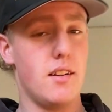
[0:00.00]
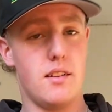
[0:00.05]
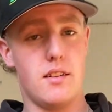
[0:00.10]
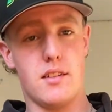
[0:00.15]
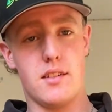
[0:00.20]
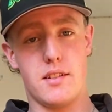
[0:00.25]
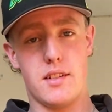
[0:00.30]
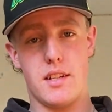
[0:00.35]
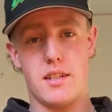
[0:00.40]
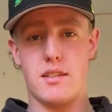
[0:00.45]

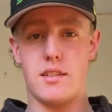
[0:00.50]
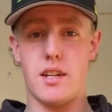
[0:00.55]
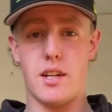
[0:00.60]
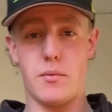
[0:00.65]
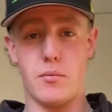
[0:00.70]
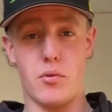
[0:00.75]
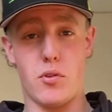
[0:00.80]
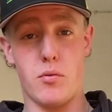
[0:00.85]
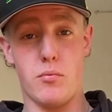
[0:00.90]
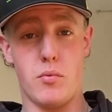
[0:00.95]
the Zet
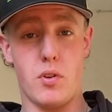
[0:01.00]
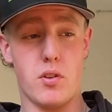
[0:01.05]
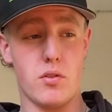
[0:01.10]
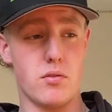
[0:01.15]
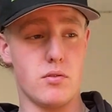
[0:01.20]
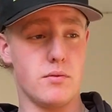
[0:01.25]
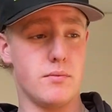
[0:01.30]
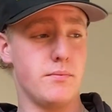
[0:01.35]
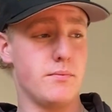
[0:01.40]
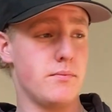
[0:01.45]
saying Pro
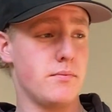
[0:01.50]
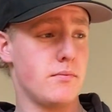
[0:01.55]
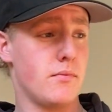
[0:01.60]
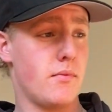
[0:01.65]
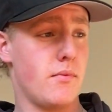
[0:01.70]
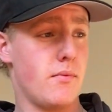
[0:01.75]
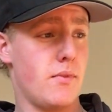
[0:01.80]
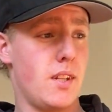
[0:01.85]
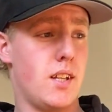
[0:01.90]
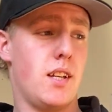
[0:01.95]
Model,
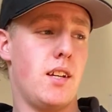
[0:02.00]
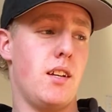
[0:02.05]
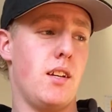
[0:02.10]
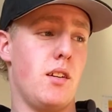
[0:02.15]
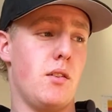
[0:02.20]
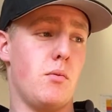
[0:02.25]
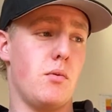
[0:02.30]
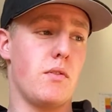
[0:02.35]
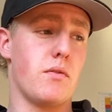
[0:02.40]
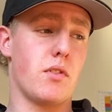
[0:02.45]

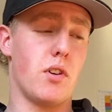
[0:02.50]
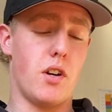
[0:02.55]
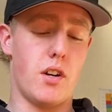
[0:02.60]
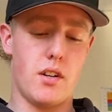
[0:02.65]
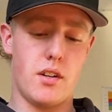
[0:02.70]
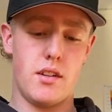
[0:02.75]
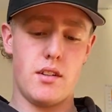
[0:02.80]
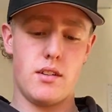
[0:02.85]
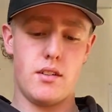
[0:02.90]
we've got